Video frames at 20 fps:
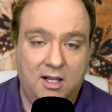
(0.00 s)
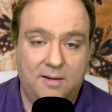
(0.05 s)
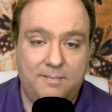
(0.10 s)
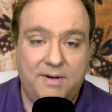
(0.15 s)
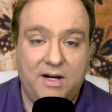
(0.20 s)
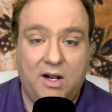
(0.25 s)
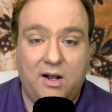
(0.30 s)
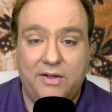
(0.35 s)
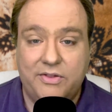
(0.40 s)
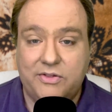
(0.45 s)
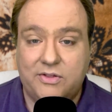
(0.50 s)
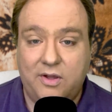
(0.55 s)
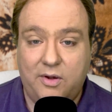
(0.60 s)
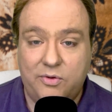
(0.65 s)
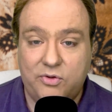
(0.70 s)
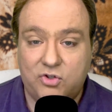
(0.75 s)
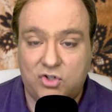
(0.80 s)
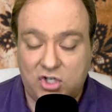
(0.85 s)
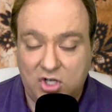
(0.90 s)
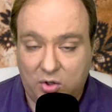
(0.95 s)
because
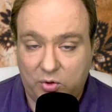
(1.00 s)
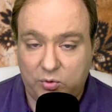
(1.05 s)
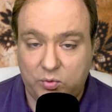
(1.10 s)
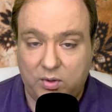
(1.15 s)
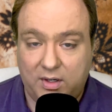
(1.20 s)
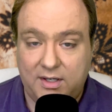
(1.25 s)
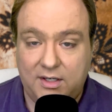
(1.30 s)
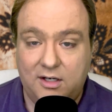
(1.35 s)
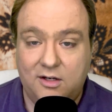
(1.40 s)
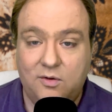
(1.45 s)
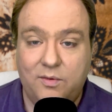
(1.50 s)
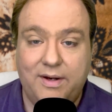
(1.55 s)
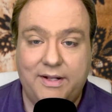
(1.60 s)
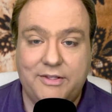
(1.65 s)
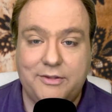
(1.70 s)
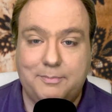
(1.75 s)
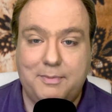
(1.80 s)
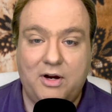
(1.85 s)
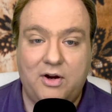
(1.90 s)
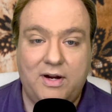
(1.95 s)
those children who
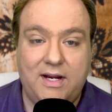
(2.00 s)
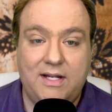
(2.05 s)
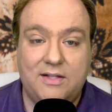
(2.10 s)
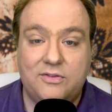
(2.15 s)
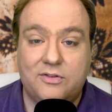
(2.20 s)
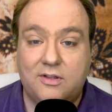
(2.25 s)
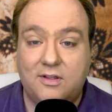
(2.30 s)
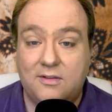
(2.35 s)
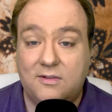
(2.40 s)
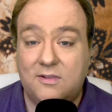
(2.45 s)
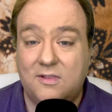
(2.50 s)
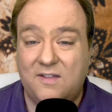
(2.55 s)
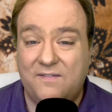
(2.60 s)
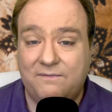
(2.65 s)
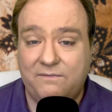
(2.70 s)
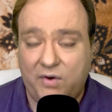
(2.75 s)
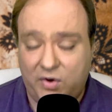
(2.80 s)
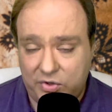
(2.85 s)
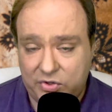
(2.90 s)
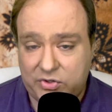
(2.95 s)
experience it the
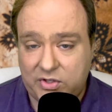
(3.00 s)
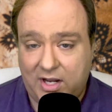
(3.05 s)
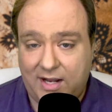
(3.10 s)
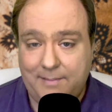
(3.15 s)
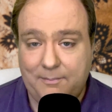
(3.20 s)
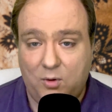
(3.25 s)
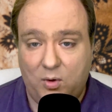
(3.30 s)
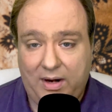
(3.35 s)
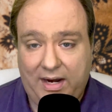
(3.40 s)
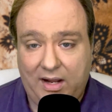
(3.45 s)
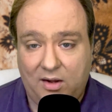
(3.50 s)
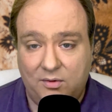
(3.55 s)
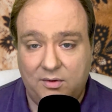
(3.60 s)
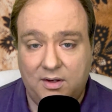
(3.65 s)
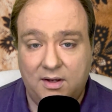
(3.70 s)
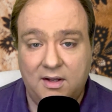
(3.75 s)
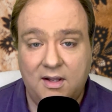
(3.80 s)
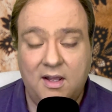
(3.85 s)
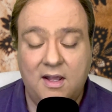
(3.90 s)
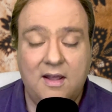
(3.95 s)
first time around
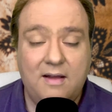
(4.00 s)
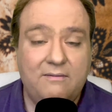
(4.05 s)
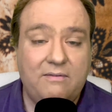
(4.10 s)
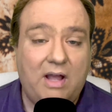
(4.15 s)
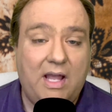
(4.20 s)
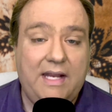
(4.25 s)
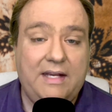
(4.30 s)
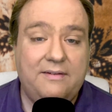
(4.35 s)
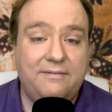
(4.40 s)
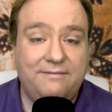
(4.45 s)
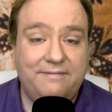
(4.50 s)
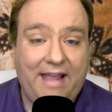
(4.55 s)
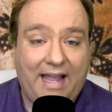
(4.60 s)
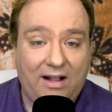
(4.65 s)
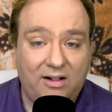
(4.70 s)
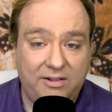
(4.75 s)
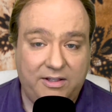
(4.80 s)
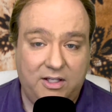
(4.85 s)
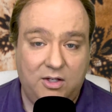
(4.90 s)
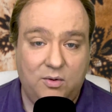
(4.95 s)
find
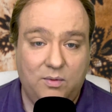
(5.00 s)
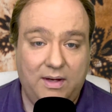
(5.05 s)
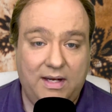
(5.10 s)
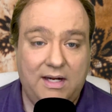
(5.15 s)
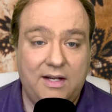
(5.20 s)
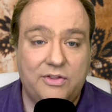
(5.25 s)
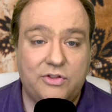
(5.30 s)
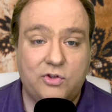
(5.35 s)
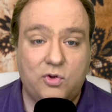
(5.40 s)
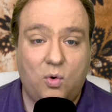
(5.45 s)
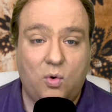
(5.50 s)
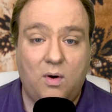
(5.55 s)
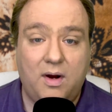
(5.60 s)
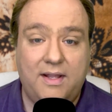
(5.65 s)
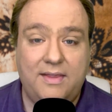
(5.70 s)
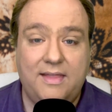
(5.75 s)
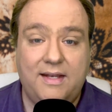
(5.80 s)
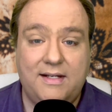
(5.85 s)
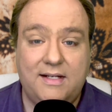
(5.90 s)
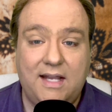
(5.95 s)
value in a story
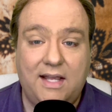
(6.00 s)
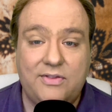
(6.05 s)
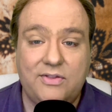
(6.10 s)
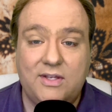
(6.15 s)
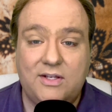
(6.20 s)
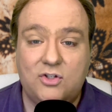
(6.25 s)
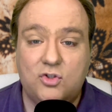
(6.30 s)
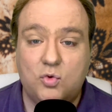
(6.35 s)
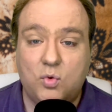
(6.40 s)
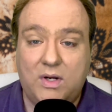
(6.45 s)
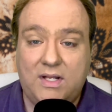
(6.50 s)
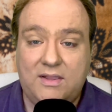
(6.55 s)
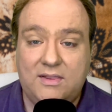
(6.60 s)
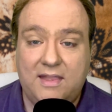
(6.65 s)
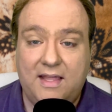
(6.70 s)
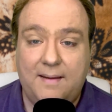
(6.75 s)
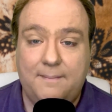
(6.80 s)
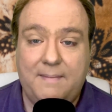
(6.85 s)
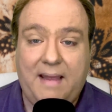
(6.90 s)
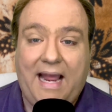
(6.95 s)
that doesn't treat
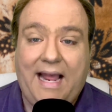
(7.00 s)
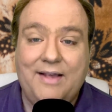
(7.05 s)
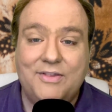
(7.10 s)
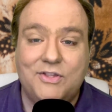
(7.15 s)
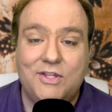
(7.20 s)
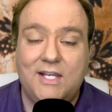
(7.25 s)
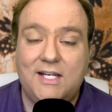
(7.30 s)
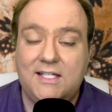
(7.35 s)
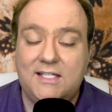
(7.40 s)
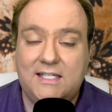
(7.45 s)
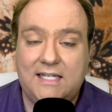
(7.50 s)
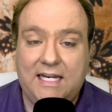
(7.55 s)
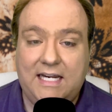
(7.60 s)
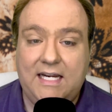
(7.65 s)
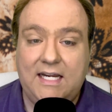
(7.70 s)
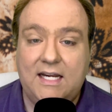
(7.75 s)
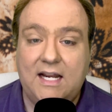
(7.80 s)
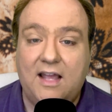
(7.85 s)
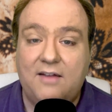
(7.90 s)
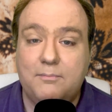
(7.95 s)
them as in
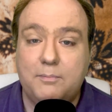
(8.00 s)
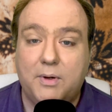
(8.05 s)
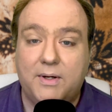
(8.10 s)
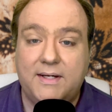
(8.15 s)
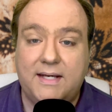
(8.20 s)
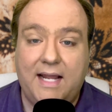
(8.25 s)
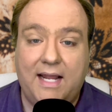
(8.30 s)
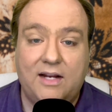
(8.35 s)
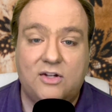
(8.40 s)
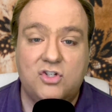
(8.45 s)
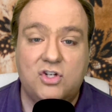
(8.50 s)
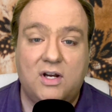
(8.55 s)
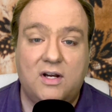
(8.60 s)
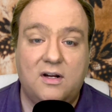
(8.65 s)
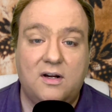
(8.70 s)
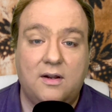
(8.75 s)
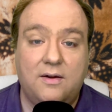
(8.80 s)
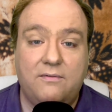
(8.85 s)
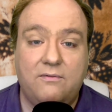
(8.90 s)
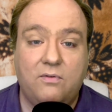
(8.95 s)
need of
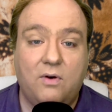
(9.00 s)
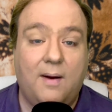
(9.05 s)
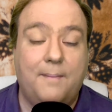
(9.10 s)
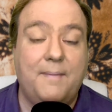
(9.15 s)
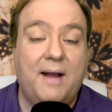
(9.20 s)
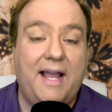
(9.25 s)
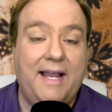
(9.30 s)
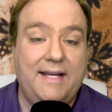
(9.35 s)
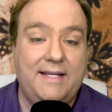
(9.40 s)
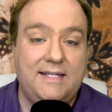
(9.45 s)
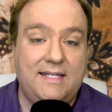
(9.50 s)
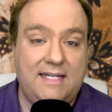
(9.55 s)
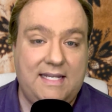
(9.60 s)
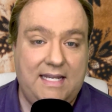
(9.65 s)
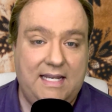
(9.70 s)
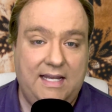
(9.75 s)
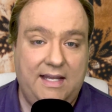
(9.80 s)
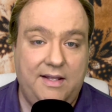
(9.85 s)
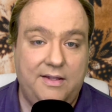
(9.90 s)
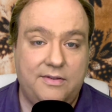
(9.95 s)
protection from
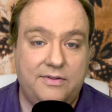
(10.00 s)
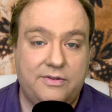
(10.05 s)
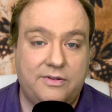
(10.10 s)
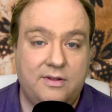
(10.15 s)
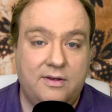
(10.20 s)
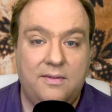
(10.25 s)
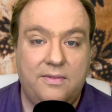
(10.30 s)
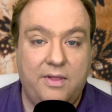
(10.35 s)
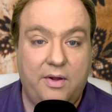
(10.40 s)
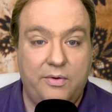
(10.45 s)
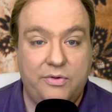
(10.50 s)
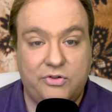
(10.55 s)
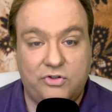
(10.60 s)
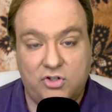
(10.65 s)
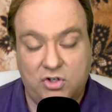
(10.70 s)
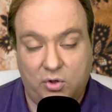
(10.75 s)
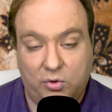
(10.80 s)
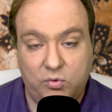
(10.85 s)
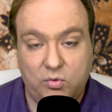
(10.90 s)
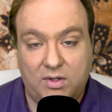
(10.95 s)
ideas. Those
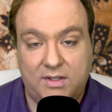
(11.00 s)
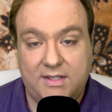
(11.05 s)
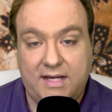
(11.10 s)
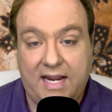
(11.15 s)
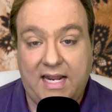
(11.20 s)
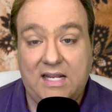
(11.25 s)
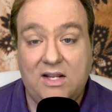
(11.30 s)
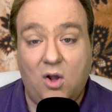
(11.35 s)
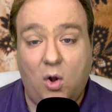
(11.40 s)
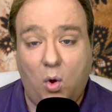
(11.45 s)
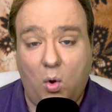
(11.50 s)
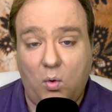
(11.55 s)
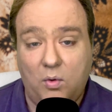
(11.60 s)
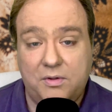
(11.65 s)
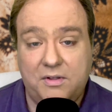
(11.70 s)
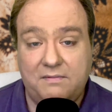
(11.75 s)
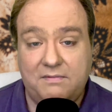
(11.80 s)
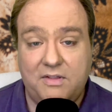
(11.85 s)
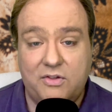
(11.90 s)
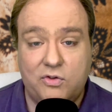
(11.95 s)
children take hold
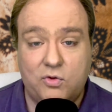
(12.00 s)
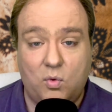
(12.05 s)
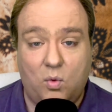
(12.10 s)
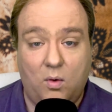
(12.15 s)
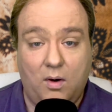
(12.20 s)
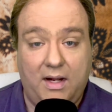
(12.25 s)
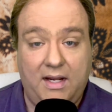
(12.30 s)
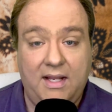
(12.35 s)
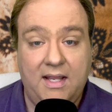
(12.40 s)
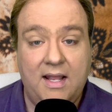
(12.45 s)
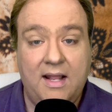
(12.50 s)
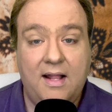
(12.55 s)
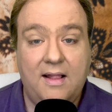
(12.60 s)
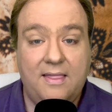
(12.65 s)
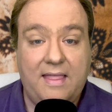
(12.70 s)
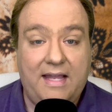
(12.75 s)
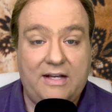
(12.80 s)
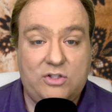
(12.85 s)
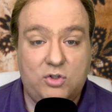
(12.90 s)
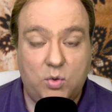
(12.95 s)
of the story
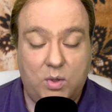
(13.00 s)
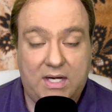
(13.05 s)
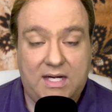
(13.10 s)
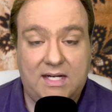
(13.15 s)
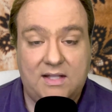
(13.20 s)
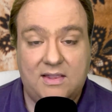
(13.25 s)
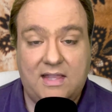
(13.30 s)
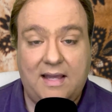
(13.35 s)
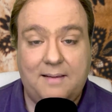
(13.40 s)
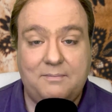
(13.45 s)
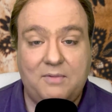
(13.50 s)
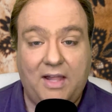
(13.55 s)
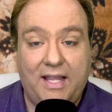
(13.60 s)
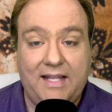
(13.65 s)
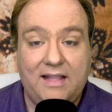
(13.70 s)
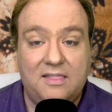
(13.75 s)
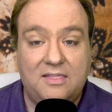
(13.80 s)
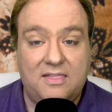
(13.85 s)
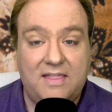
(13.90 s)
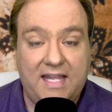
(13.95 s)
that treated them like
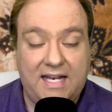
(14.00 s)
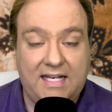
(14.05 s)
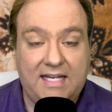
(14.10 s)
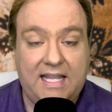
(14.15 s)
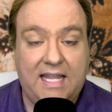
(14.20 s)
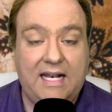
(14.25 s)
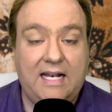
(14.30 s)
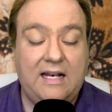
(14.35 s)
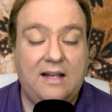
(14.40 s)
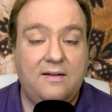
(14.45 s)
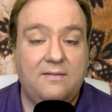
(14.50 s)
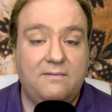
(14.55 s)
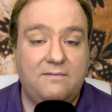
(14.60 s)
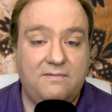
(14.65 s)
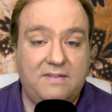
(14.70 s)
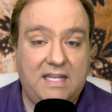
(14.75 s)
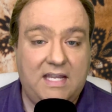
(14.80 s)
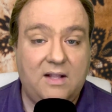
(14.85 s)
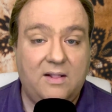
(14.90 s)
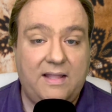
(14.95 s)
thinking,
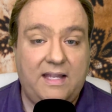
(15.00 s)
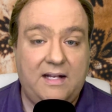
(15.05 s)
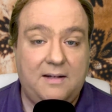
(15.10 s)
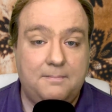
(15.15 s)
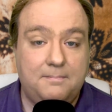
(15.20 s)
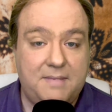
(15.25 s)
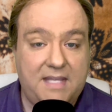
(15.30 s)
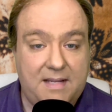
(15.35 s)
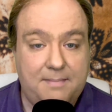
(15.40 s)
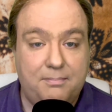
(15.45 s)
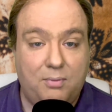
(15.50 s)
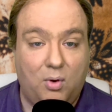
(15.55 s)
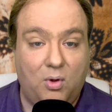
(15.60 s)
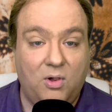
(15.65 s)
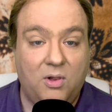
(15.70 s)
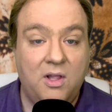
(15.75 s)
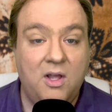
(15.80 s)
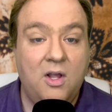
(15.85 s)
feeling people